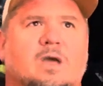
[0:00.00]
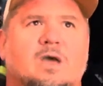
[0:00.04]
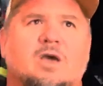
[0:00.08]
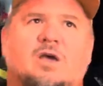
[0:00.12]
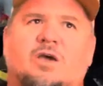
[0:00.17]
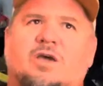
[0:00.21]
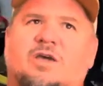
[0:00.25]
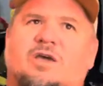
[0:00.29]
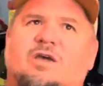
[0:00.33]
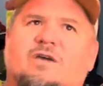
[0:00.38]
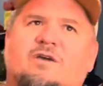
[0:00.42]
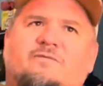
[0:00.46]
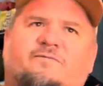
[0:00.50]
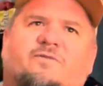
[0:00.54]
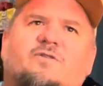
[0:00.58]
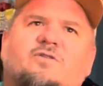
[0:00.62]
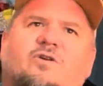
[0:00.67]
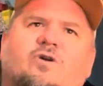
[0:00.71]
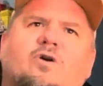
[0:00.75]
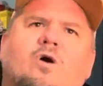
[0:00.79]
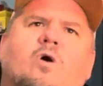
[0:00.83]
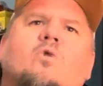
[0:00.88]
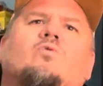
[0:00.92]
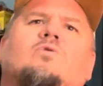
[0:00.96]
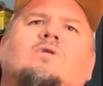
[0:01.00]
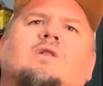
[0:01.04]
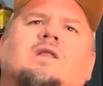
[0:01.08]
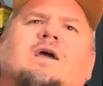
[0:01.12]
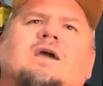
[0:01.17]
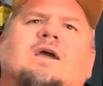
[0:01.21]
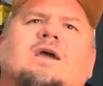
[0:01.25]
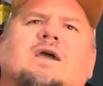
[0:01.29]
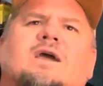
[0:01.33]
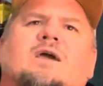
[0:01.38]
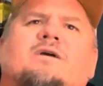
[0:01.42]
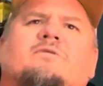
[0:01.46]
If you're gonna
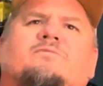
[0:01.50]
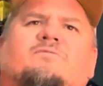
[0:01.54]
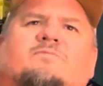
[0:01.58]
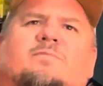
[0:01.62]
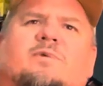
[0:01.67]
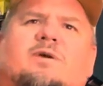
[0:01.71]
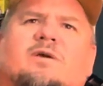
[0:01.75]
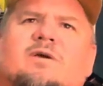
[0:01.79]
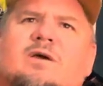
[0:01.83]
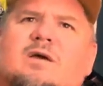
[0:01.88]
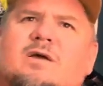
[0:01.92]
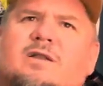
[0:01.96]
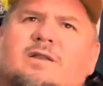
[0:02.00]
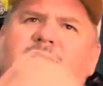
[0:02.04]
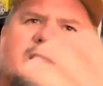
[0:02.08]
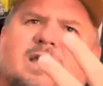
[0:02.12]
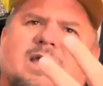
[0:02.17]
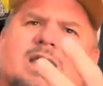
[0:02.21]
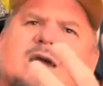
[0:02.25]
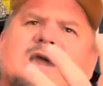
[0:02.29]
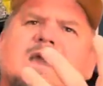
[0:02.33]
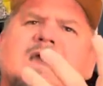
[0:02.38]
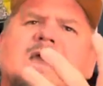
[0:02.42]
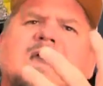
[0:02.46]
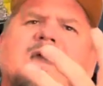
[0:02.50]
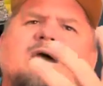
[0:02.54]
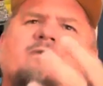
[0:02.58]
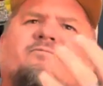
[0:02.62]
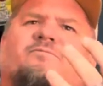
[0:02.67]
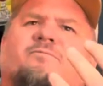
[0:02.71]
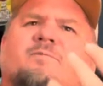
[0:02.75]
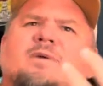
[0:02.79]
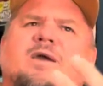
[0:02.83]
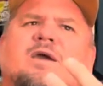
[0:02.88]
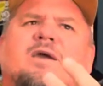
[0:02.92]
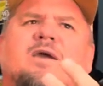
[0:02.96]
leave me,
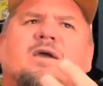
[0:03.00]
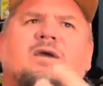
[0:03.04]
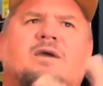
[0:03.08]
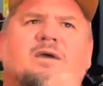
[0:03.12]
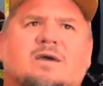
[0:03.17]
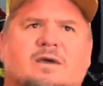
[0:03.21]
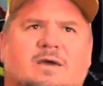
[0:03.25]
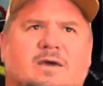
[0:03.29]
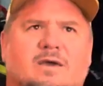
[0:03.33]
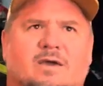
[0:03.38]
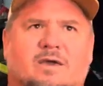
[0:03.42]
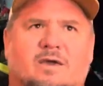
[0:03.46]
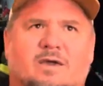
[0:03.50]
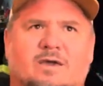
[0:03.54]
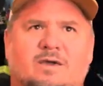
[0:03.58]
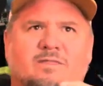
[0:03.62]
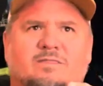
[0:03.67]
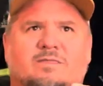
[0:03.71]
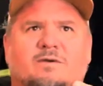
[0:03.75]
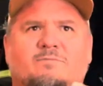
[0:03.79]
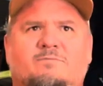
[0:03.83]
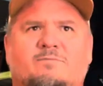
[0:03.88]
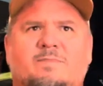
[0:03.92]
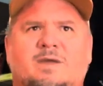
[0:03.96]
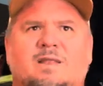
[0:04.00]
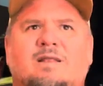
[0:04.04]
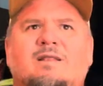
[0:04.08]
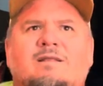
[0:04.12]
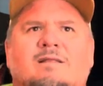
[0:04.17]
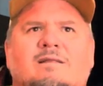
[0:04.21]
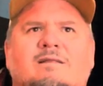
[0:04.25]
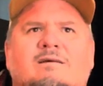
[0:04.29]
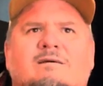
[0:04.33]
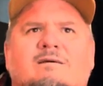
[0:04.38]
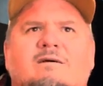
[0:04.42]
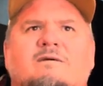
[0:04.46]
leave me in the
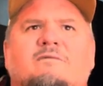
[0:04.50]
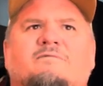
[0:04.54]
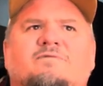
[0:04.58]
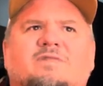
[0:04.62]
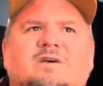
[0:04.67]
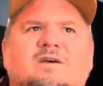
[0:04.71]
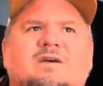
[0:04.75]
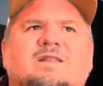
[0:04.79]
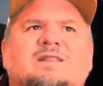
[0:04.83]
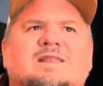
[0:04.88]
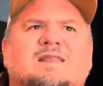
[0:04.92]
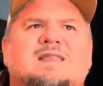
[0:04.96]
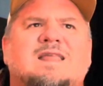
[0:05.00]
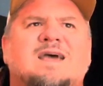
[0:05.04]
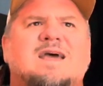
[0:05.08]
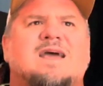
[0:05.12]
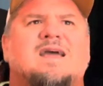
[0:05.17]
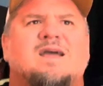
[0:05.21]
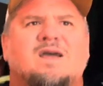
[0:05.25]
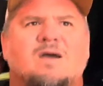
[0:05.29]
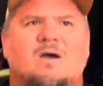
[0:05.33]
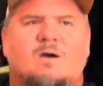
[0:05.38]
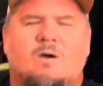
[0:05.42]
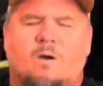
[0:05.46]
middle of the night.